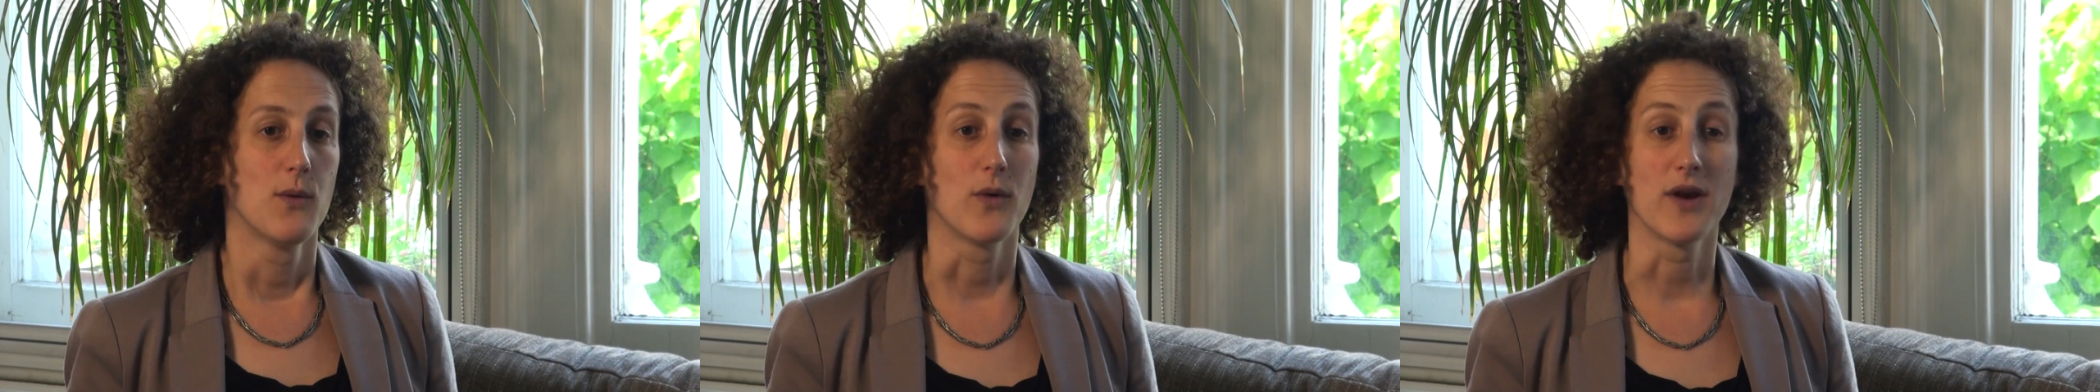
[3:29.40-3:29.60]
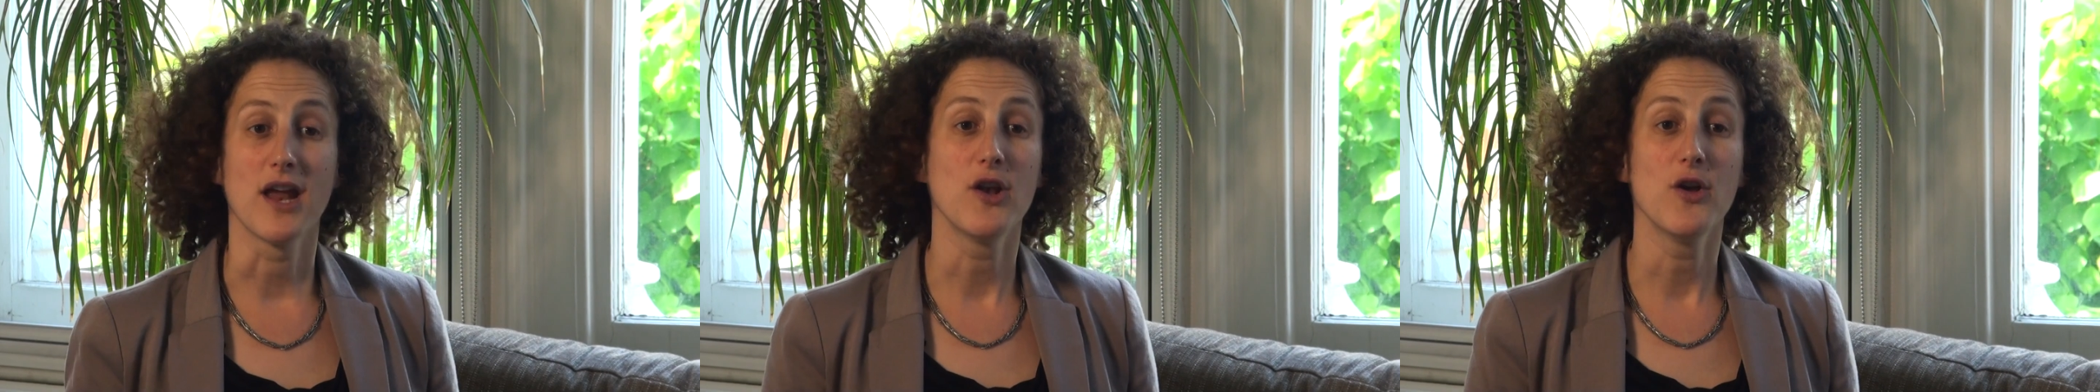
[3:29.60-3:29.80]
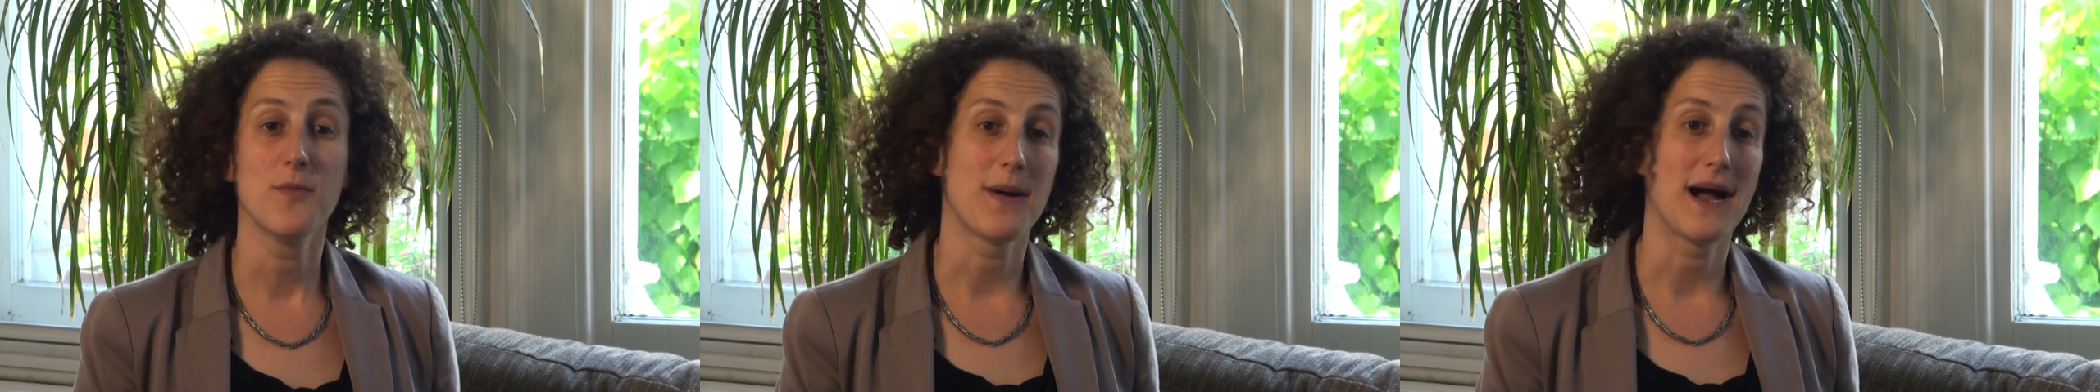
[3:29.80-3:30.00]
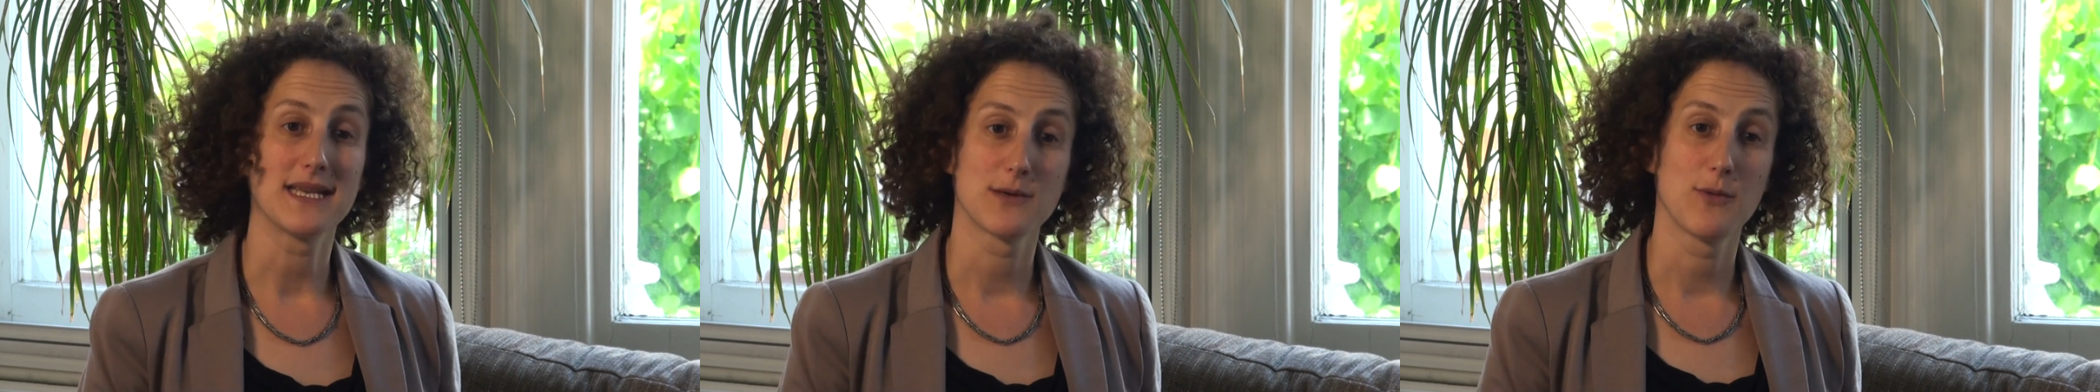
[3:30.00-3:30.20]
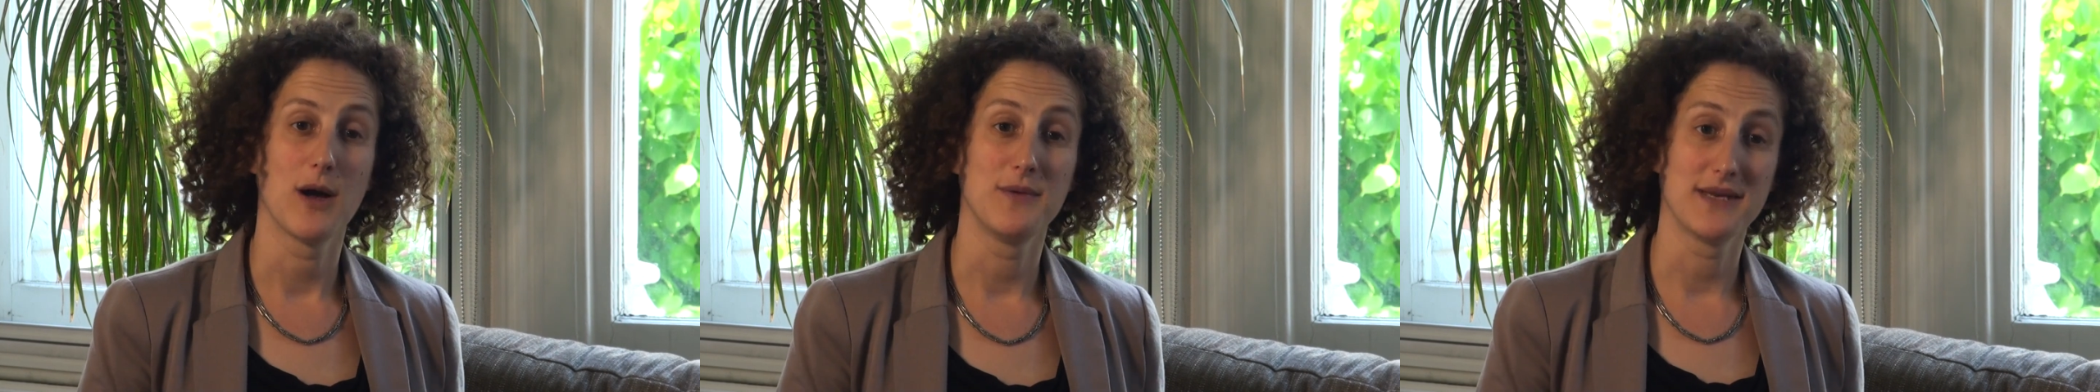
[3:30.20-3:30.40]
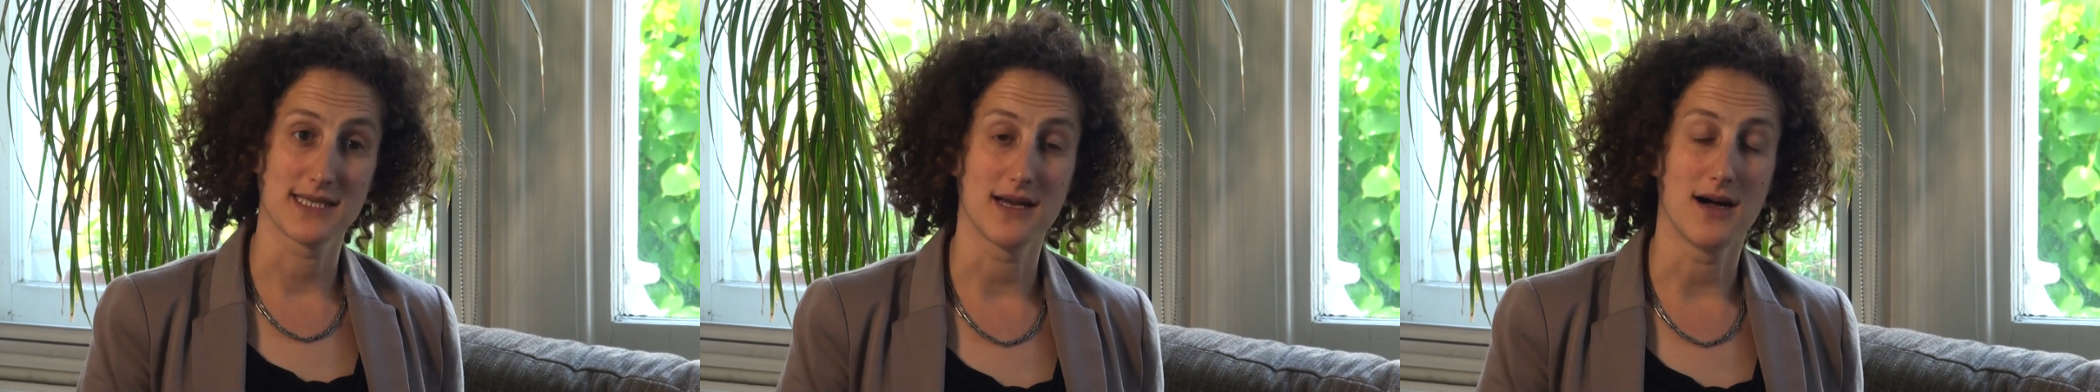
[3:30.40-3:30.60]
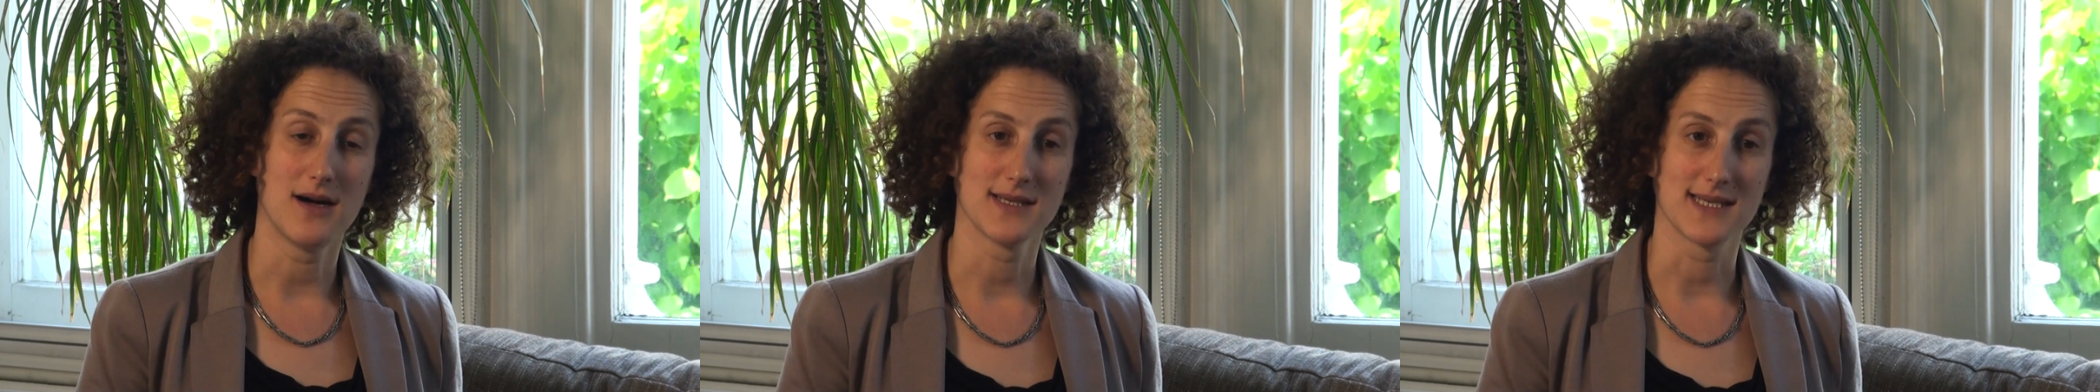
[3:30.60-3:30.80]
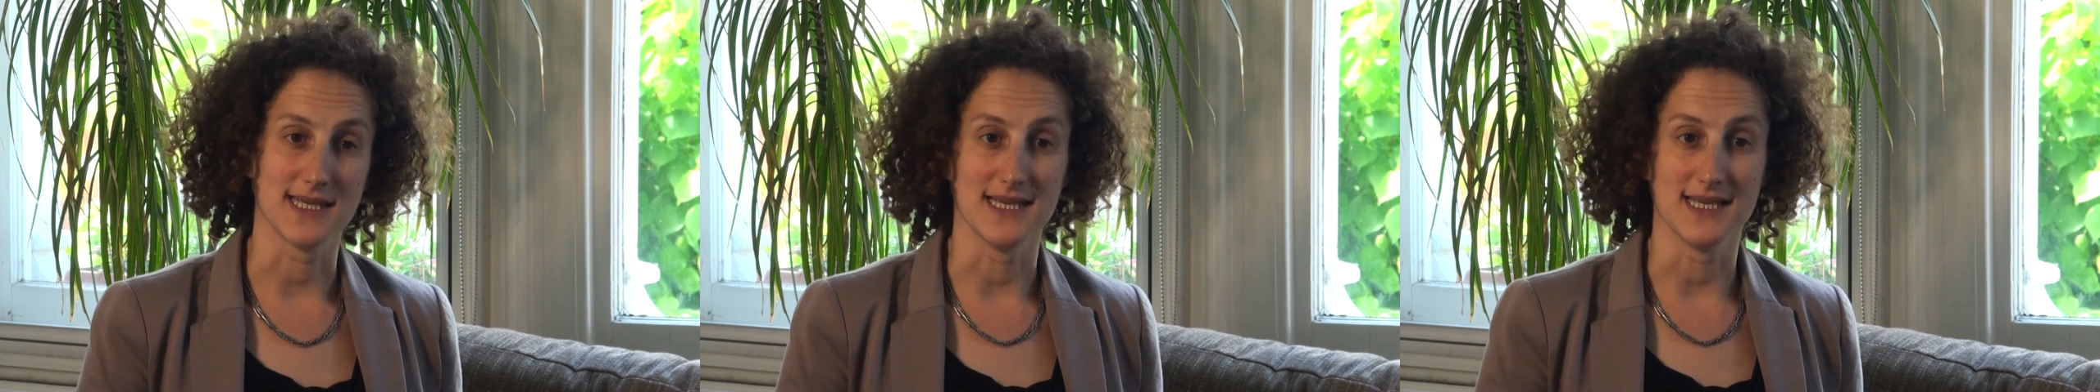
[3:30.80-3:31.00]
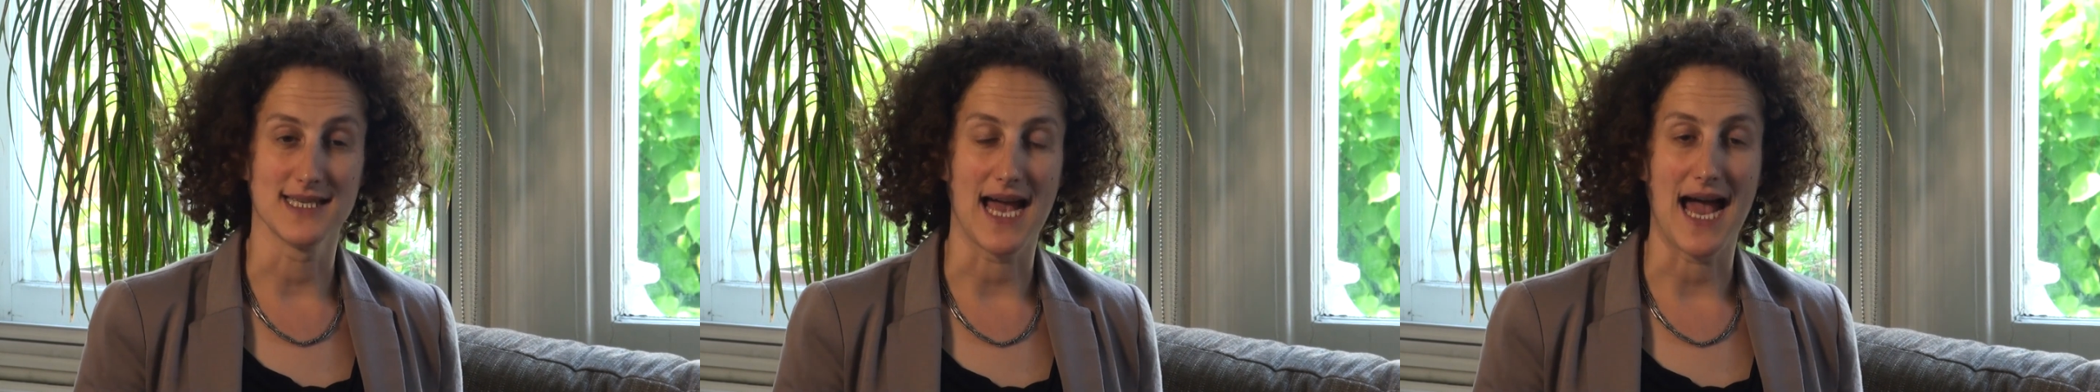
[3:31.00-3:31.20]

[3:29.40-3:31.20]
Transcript: When I look back to where we started